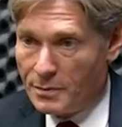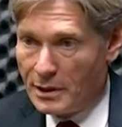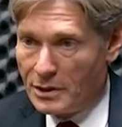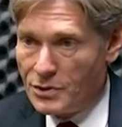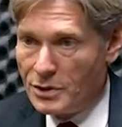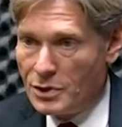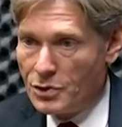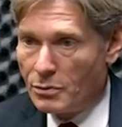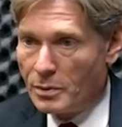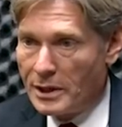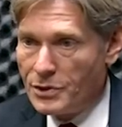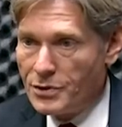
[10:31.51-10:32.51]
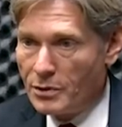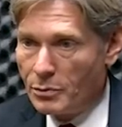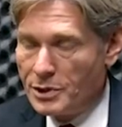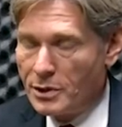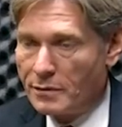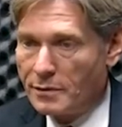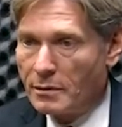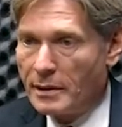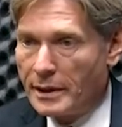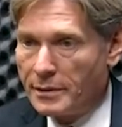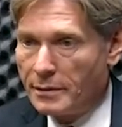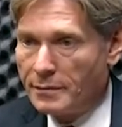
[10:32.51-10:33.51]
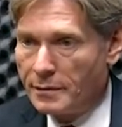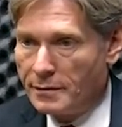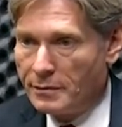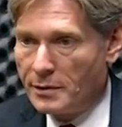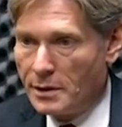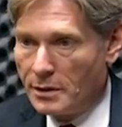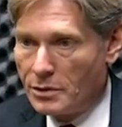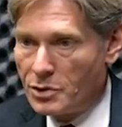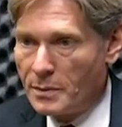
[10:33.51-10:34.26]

because these are rights that we took for granted for 50 years,